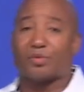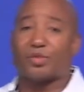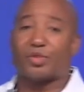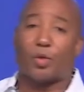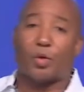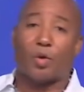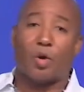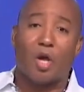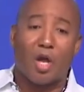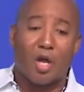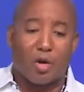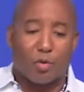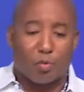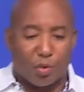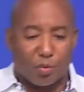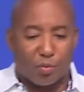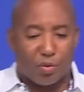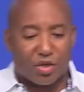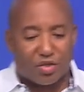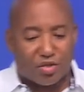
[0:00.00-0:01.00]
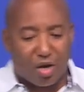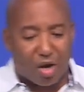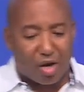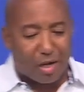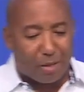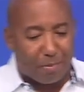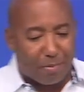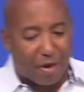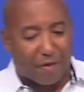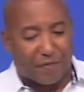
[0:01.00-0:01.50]
So when we're
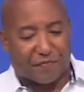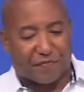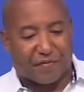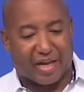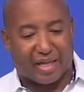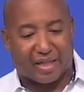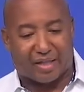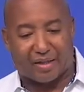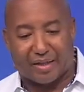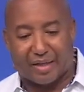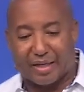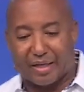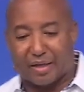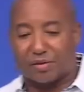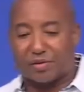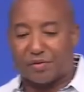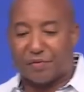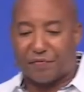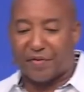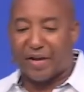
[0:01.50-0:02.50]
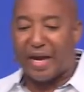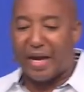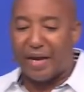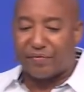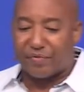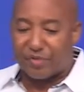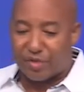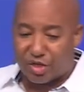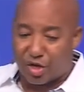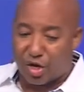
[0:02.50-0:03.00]
talking about faith lives,
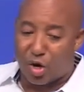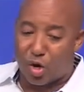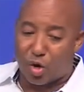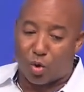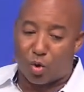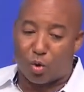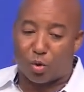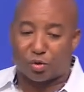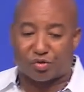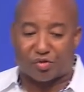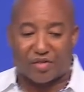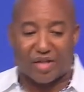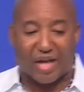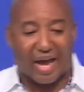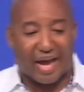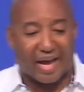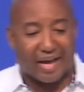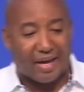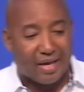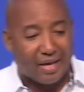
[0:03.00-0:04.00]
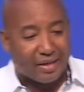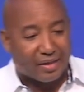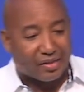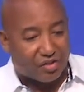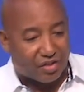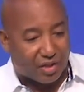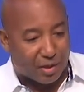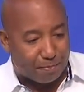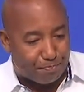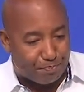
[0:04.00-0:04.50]
faith knows that
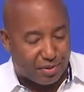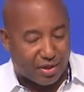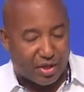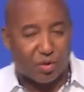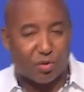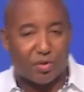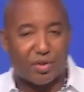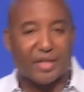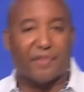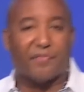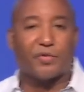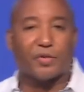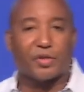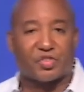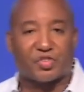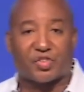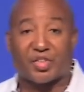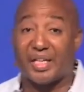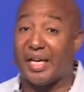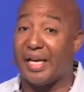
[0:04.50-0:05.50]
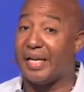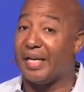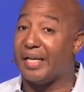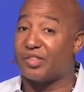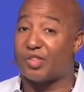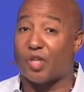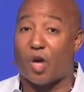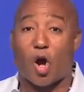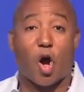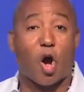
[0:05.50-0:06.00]
the penalty for sin
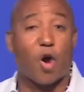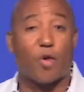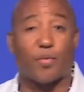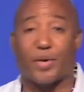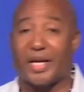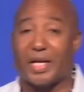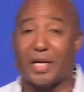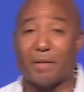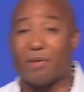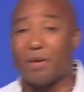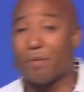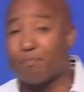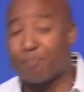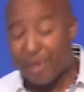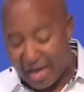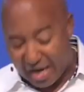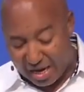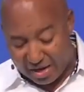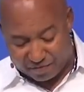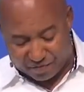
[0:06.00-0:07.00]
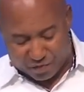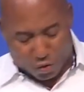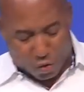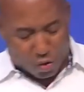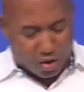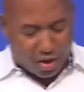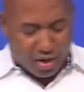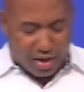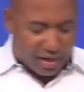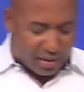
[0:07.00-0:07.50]
has already been paid
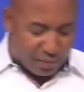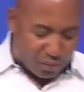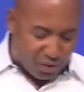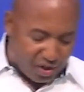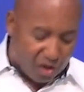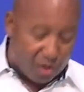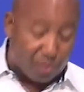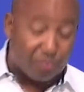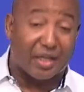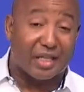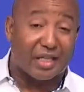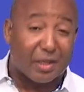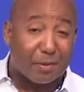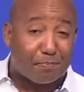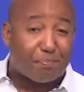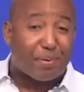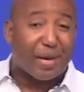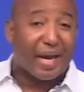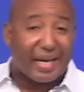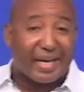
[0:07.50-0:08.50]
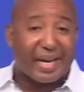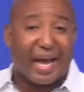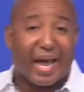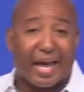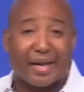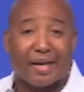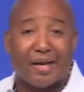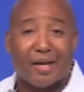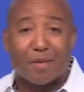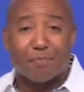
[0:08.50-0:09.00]
for, and we don't need to pay
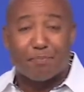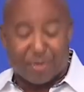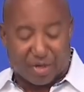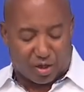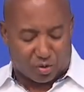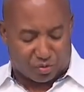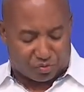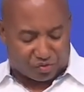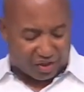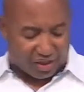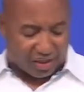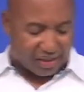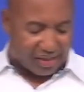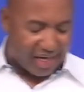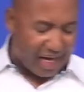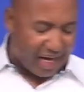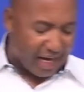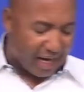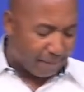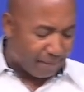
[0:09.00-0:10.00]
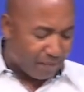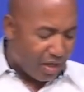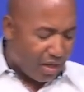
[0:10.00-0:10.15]
that penalty again.